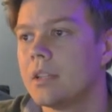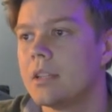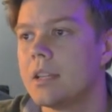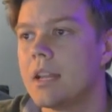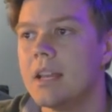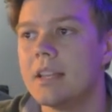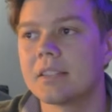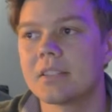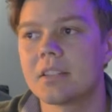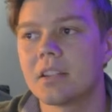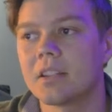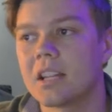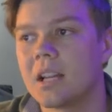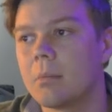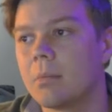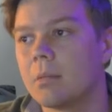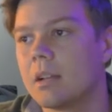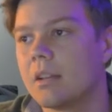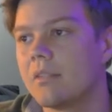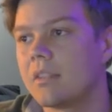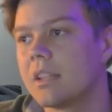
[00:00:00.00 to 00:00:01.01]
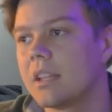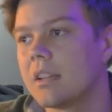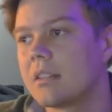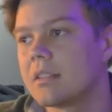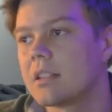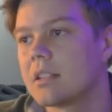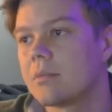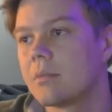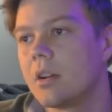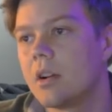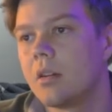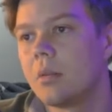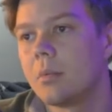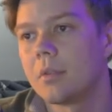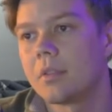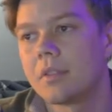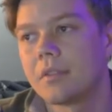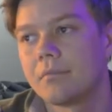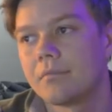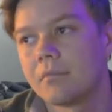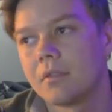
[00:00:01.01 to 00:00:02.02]
Yeah, he's got a couple other gigs as well
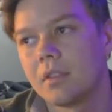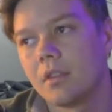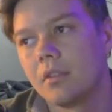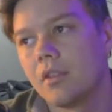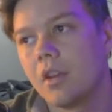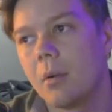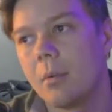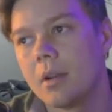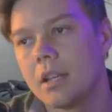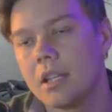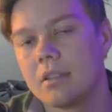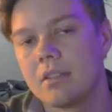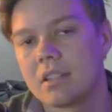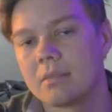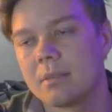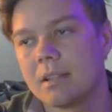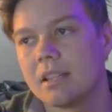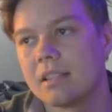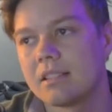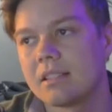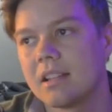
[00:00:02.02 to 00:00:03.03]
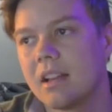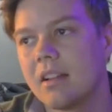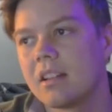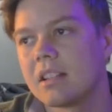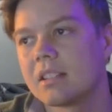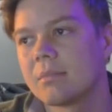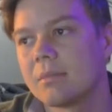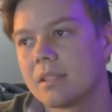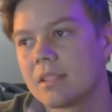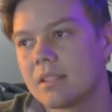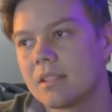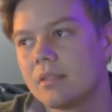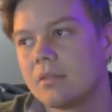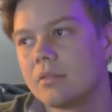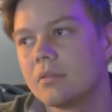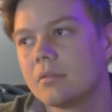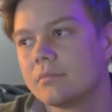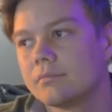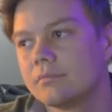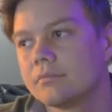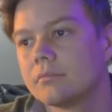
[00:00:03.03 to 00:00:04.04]
with nowhere near as many sales, but
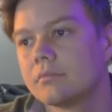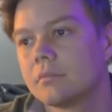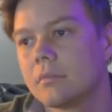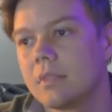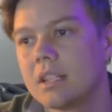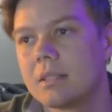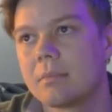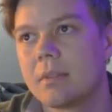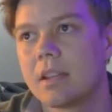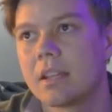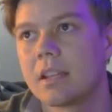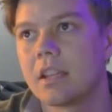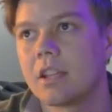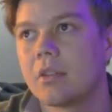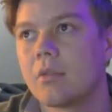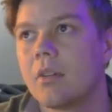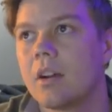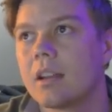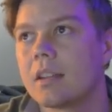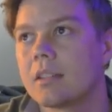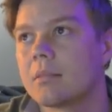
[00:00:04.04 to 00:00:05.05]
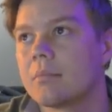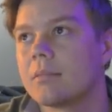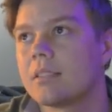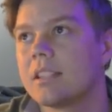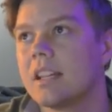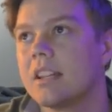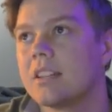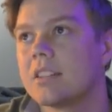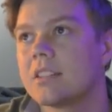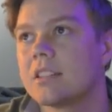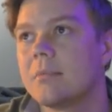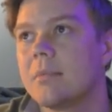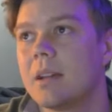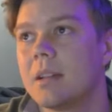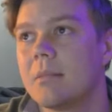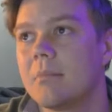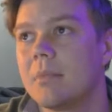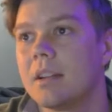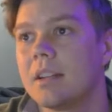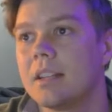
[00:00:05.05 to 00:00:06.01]
still he's making quite a substantial amount of